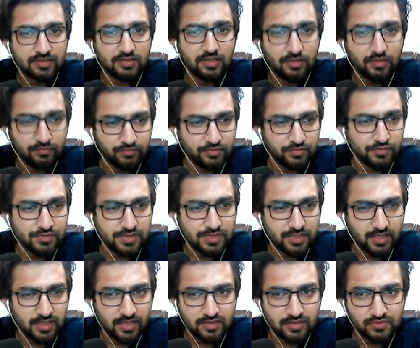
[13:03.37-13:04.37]
confusing
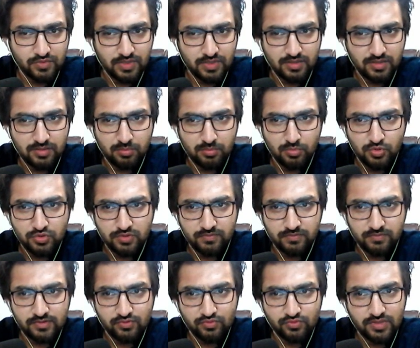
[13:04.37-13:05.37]
as well. Most of
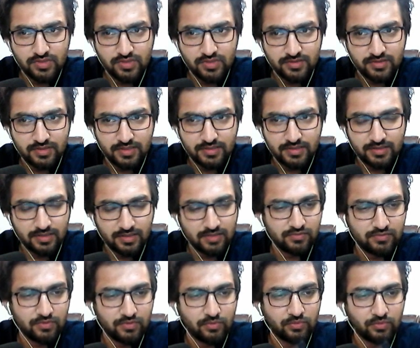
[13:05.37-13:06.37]
the students get
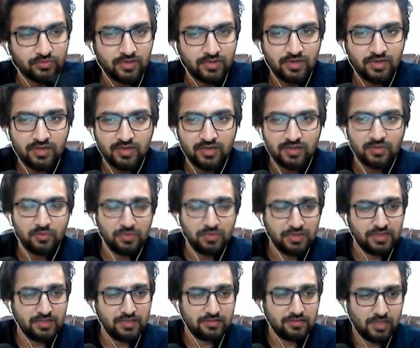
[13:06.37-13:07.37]
confused with
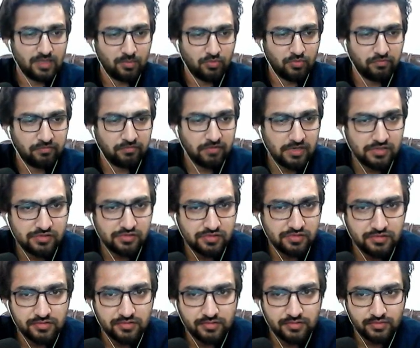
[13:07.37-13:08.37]
these type of
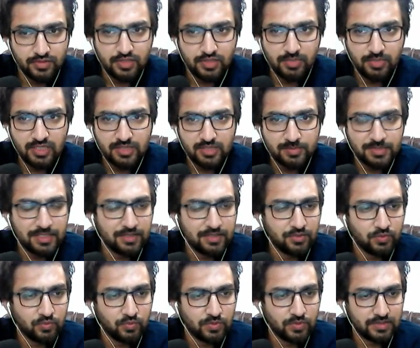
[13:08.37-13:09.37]
questions. Let me explain you
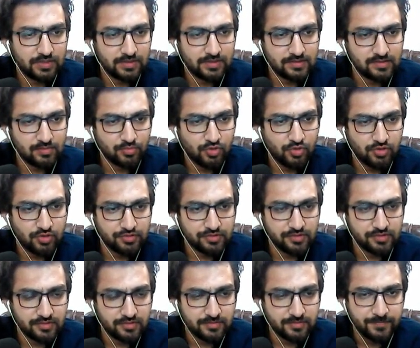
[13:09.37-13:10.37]
what is the
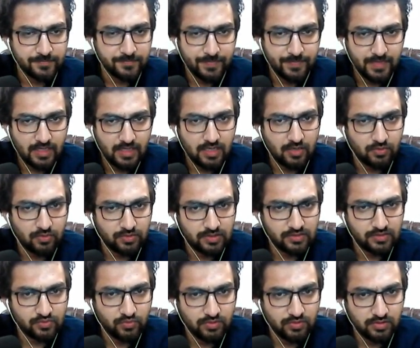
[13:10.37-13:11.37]
process, how
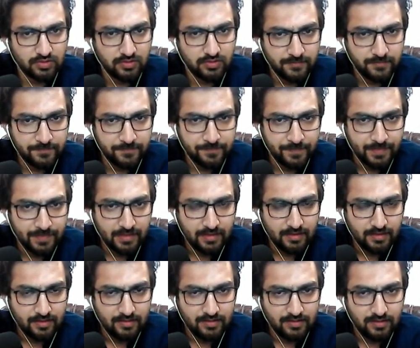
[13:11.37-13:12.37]
this work.
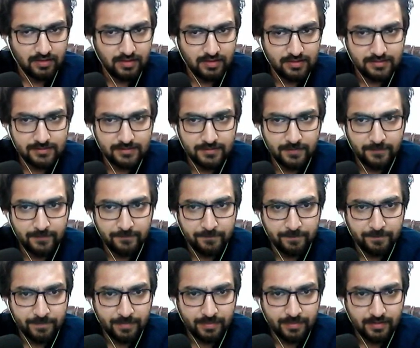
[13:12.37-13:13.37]
Let's say
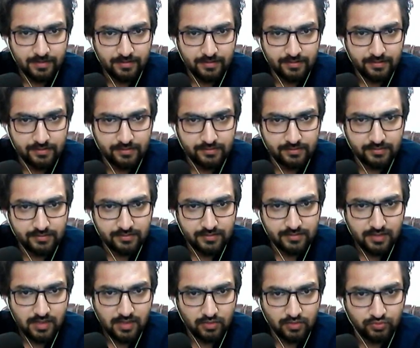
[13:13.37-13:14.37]
this is the
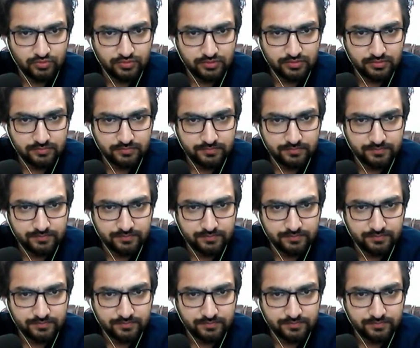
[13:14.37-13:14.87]
house.